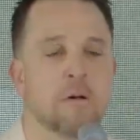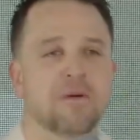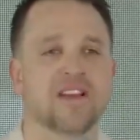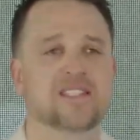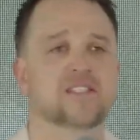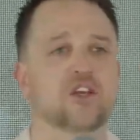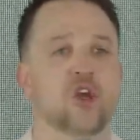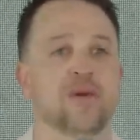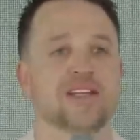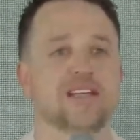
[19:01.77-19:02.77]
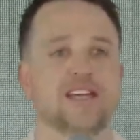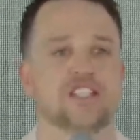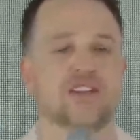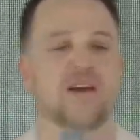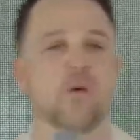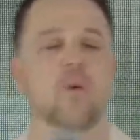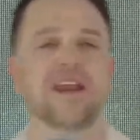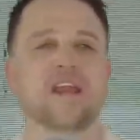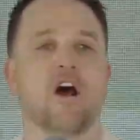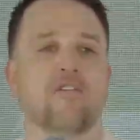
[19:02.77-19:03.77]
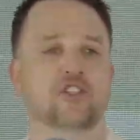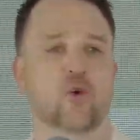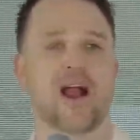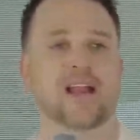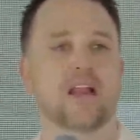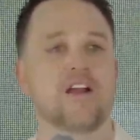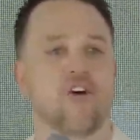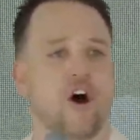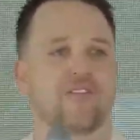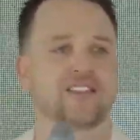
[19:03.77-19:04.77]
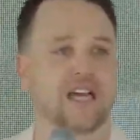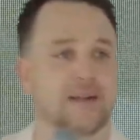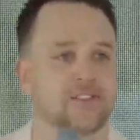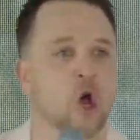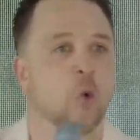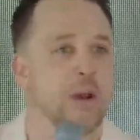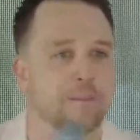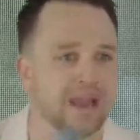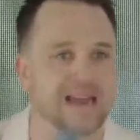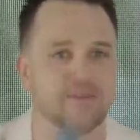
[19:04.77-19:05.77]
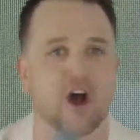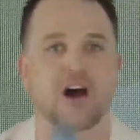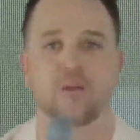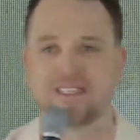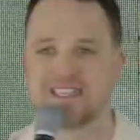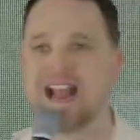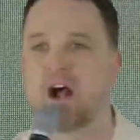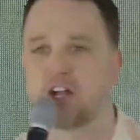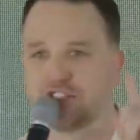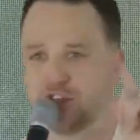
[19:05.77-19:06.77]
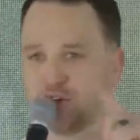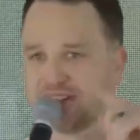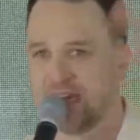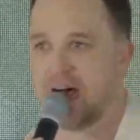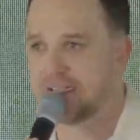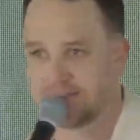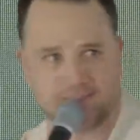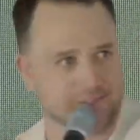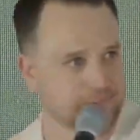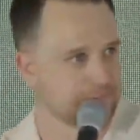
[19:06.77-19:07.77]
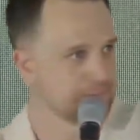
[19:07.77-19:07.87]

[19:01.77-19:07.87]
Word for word: But this is the human condition that when we get off a track in life, oftentimes we blame God and we say, how could you do this to us?